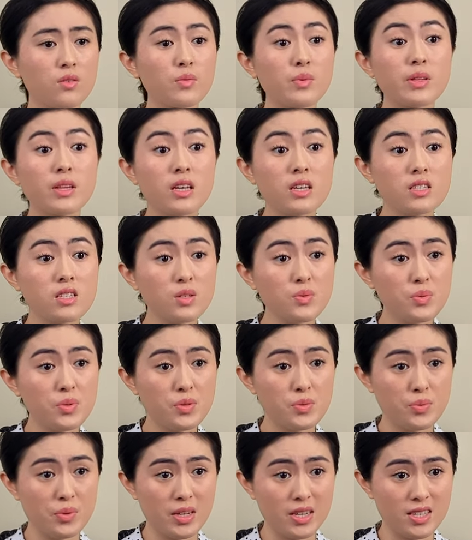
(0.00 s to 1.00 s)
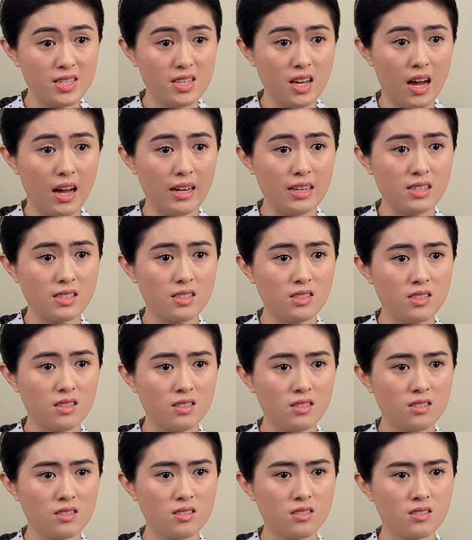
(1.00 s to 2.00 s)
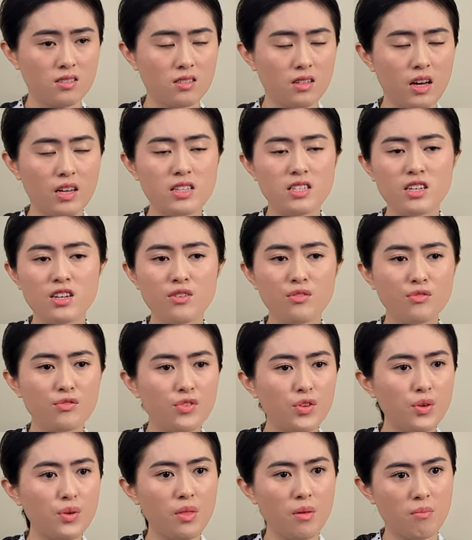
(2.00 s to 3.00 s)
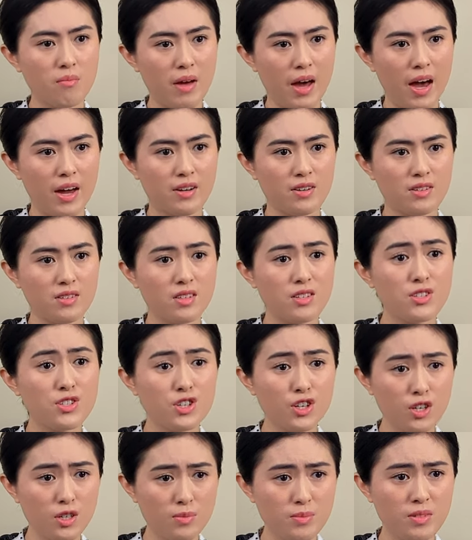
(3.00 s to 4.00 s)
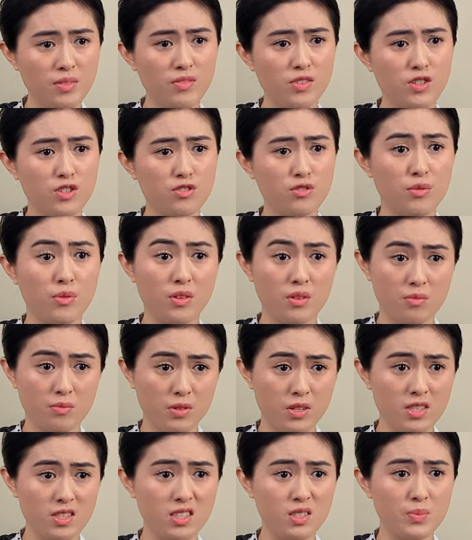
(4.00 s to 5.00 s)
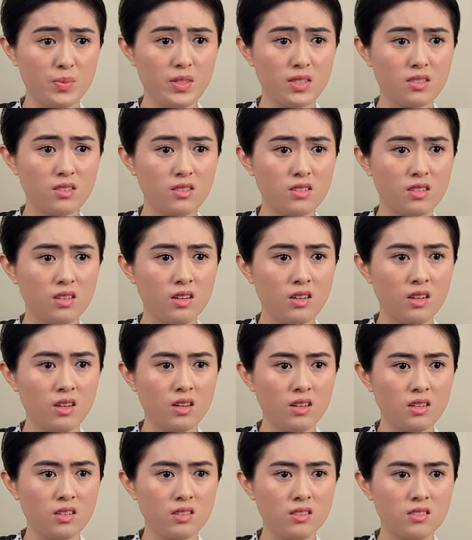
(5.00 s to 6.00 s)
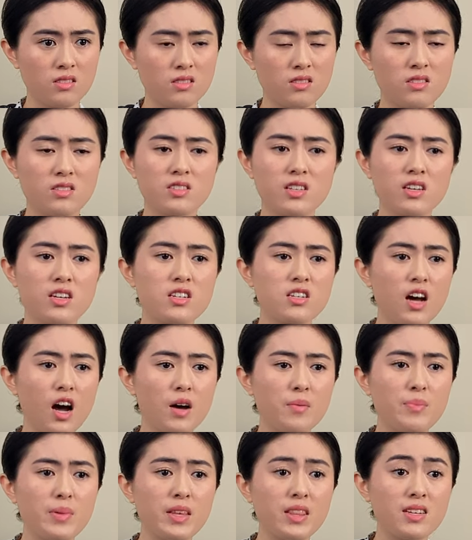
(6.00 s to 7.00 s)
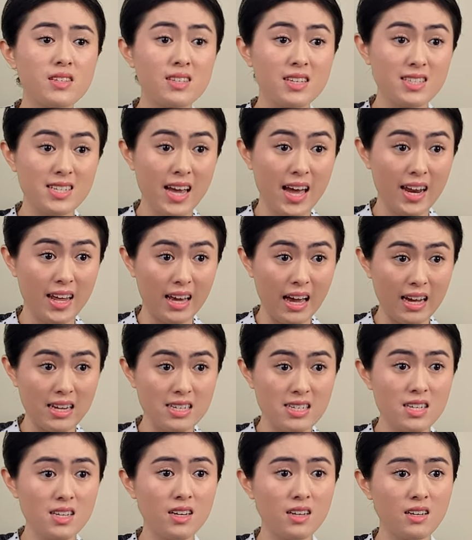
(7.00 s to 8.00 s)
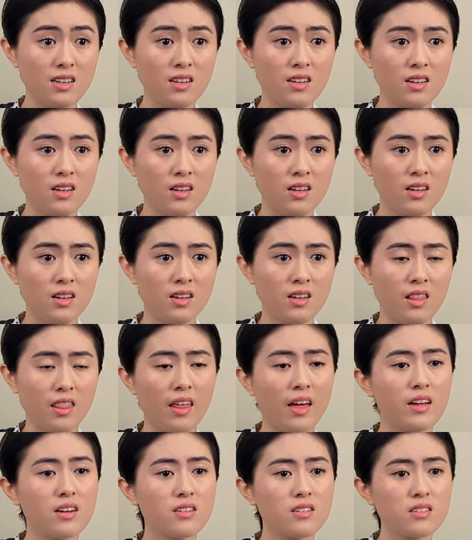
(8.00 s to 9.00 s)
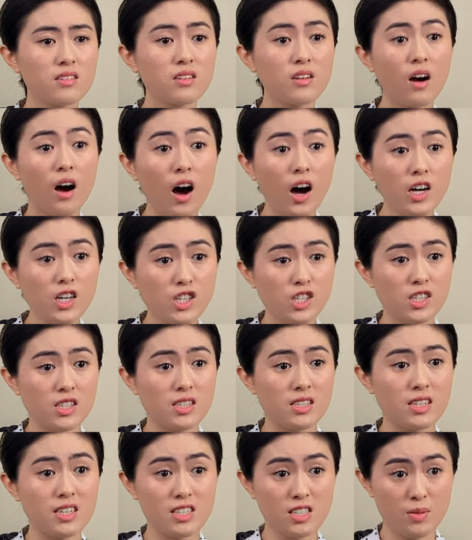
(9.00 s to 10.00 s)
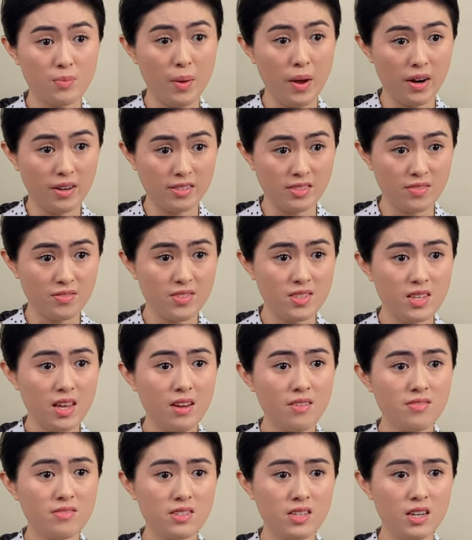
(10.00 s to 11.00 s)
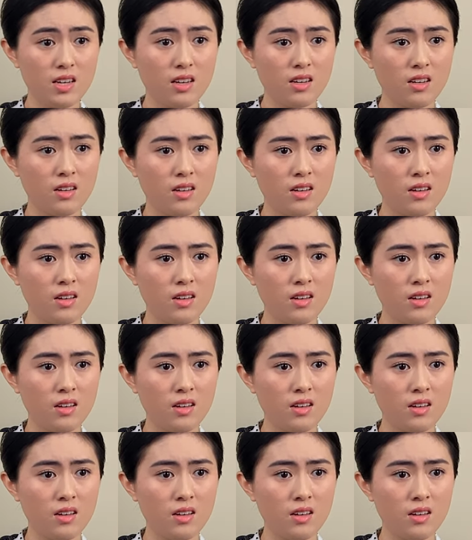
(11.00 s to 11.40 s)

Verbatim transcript: When Lisa was reassigned, I didn't view the matter in terms of the truth and principles, instead, adopting the satanic idea that caution is the parent of safety,